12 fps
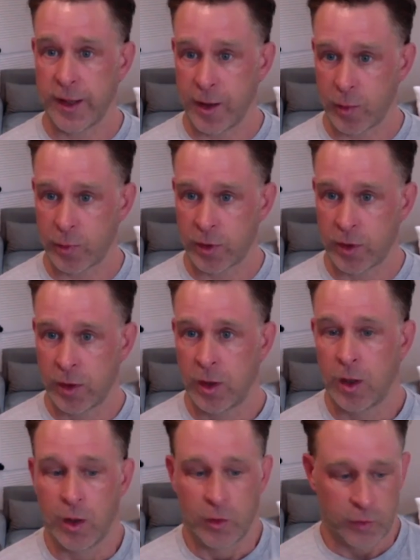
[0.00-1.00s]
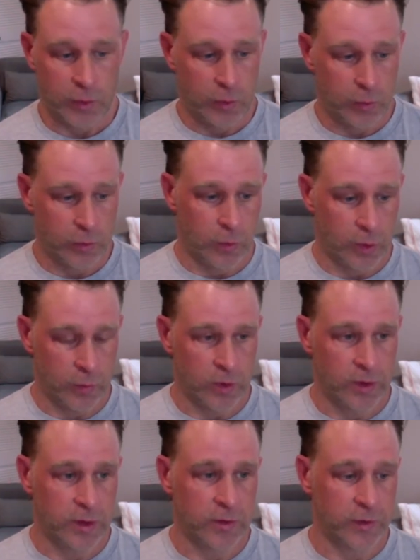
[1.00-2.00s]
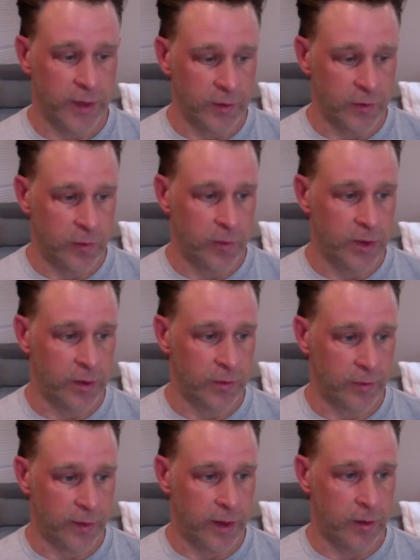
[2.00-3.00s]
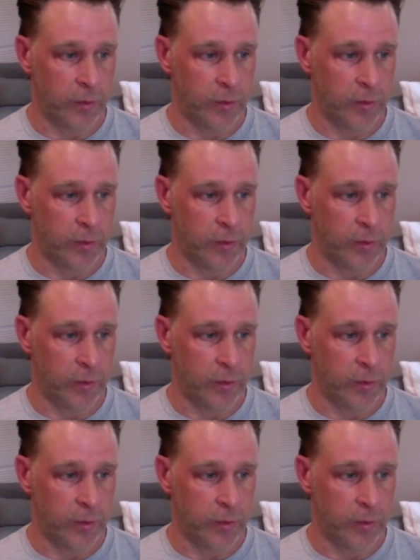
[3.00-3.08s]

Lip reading: help. So what really excites me is that